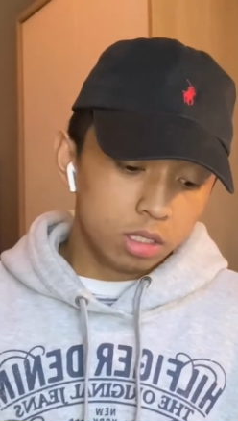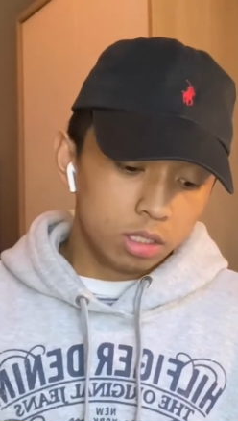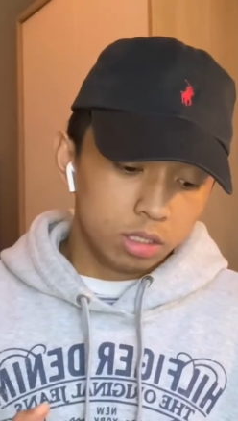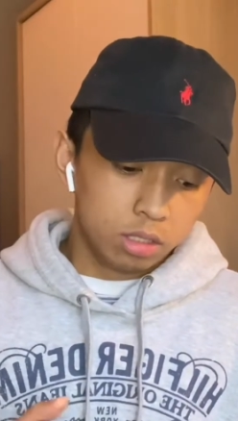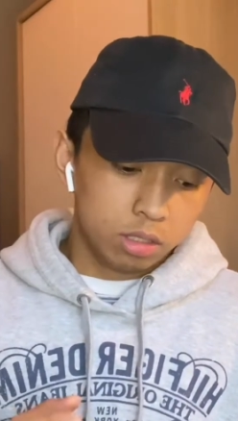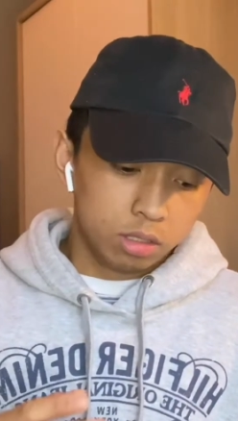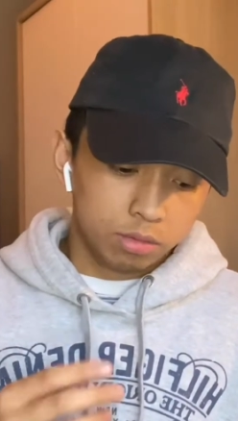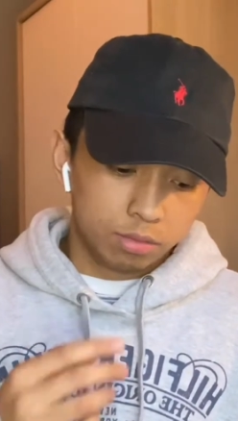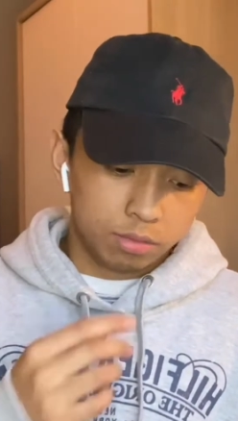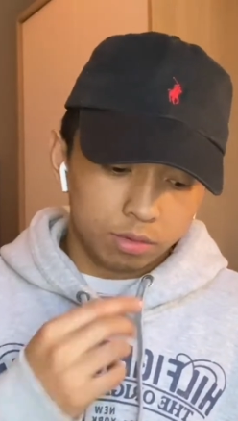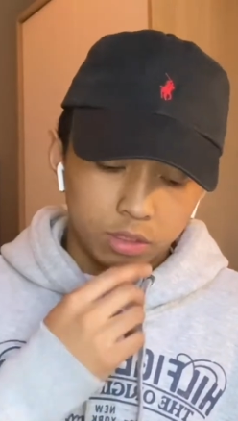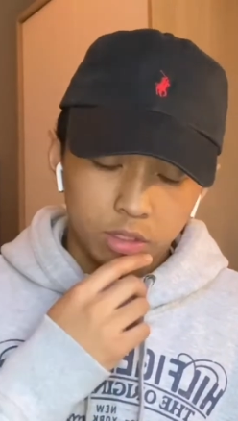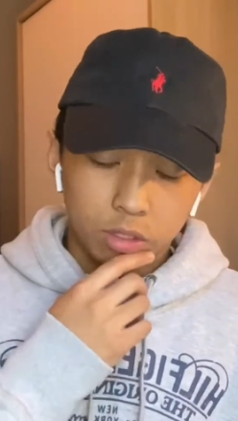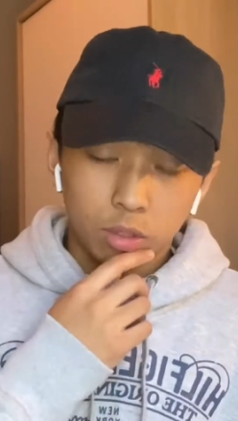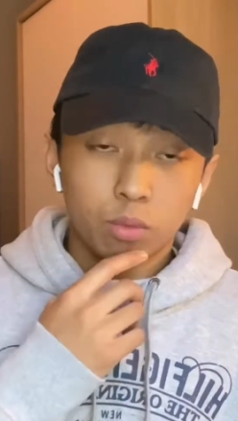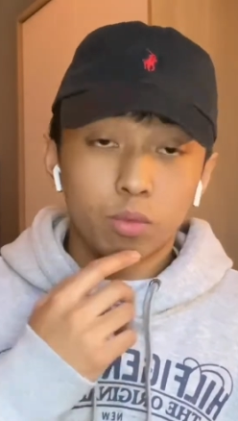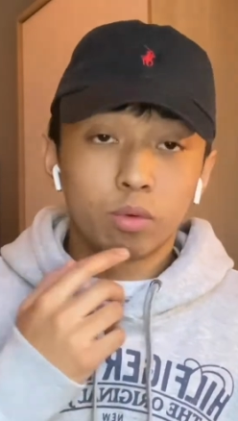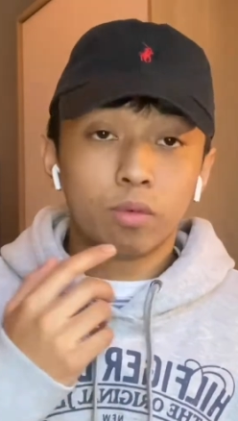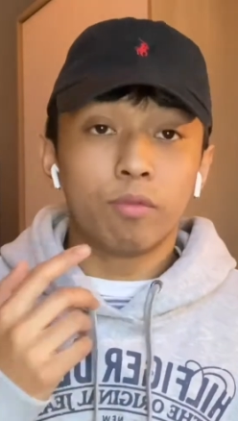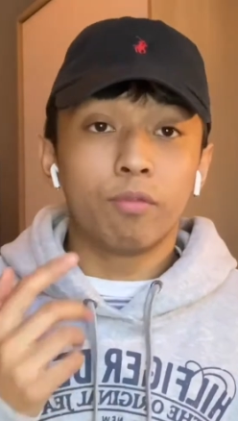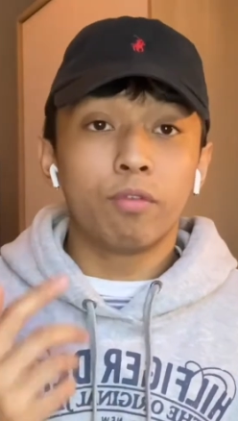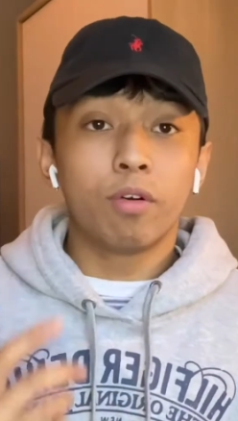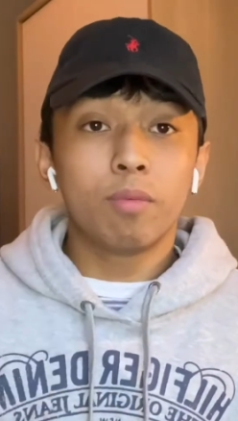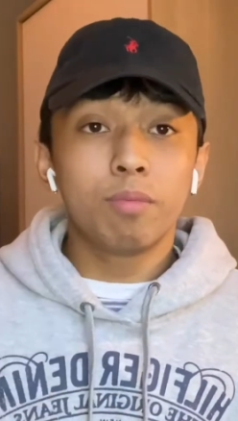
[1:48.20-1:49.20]
So
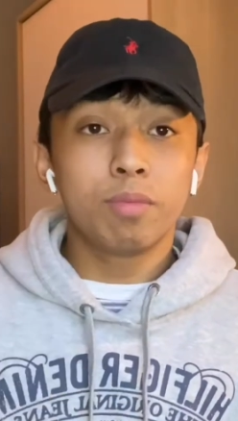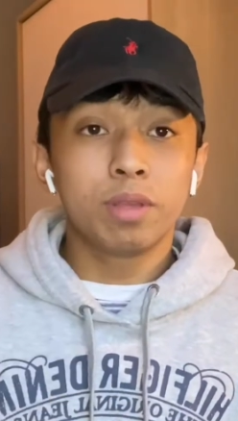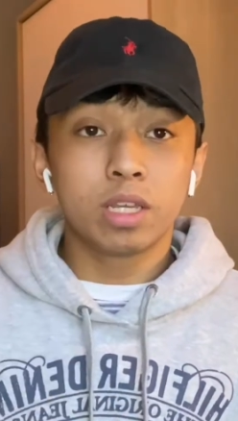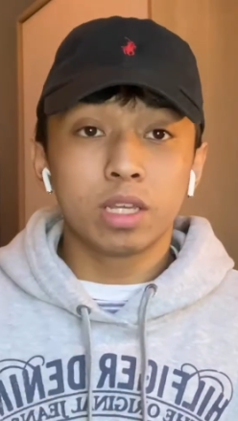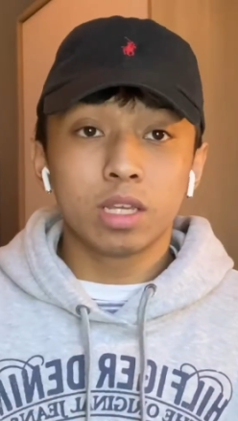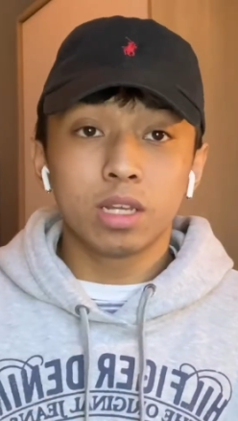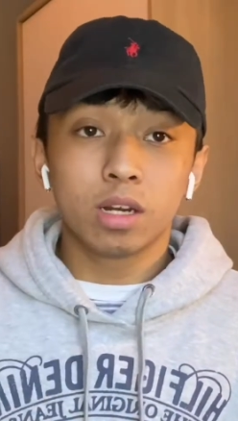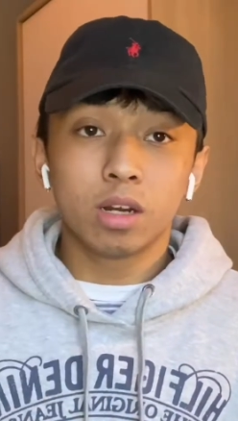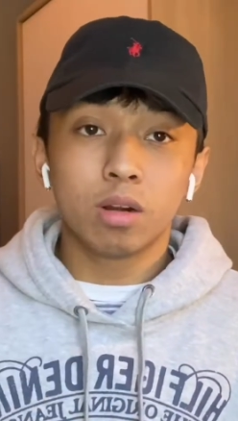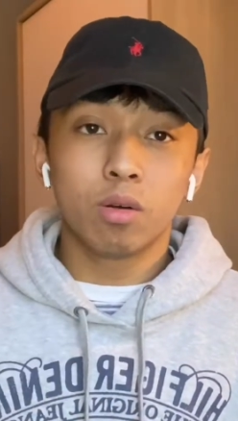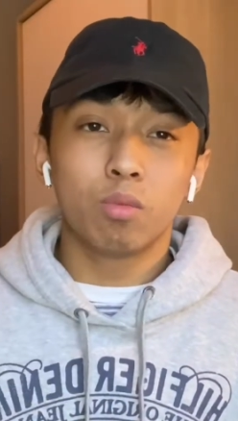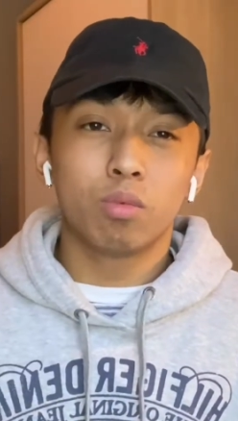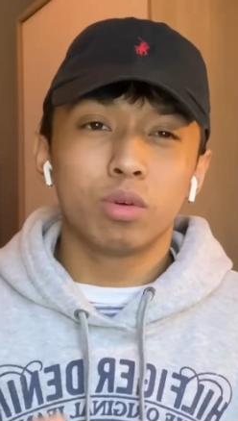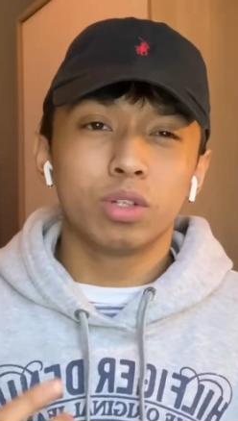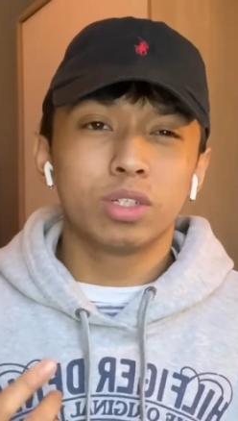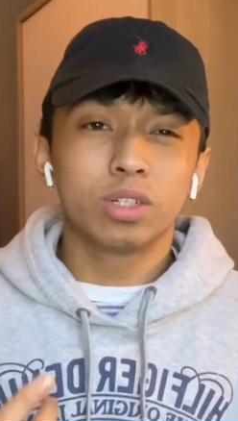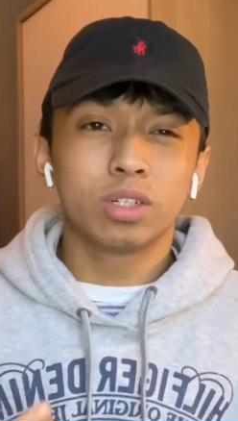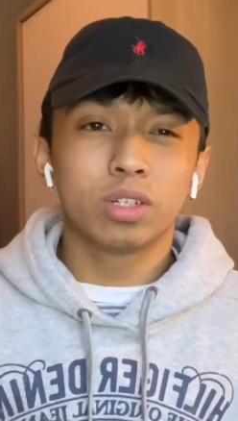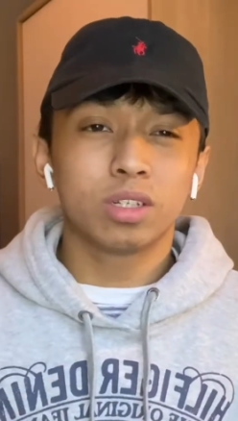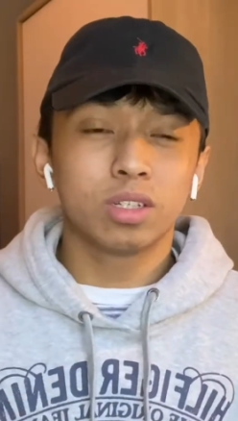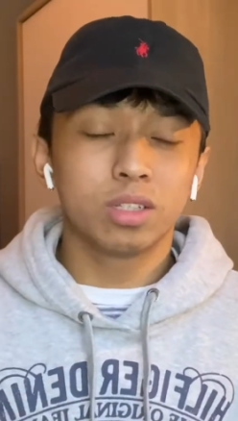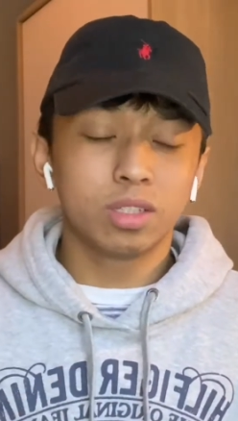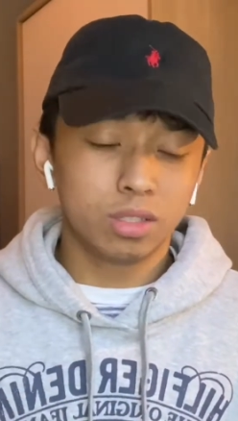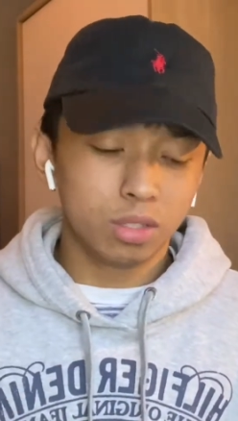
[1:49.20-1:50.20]
from here, what you're
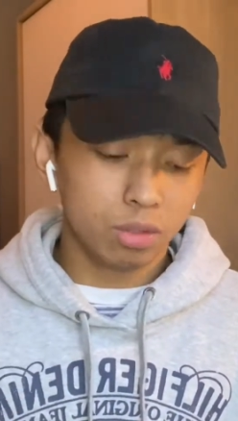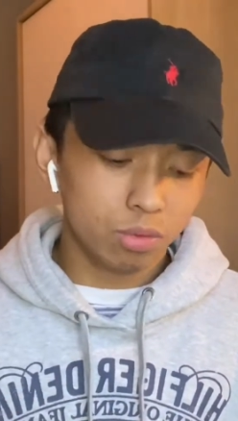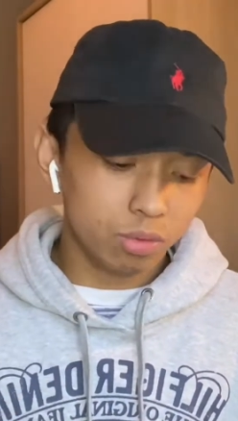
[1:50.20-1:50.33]
going to do is